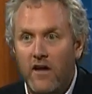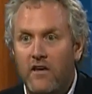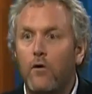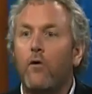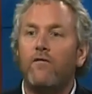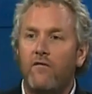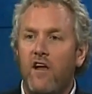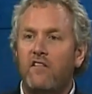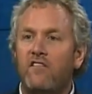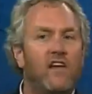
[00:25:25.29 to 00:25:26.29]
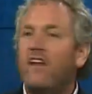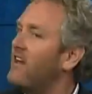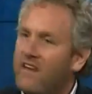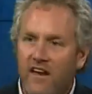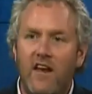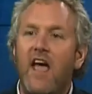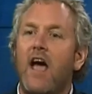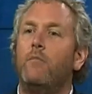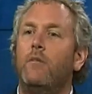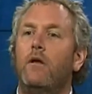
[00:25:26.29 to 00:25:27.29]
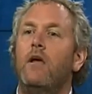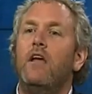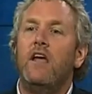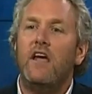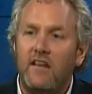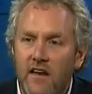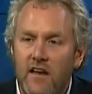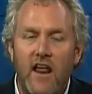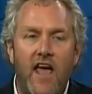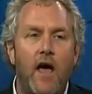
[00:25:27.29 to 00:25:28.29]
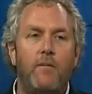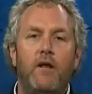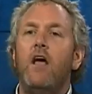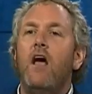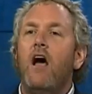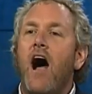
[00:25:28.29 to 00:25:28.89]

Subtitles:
like your friend said, it didn't happen. It didn't happen.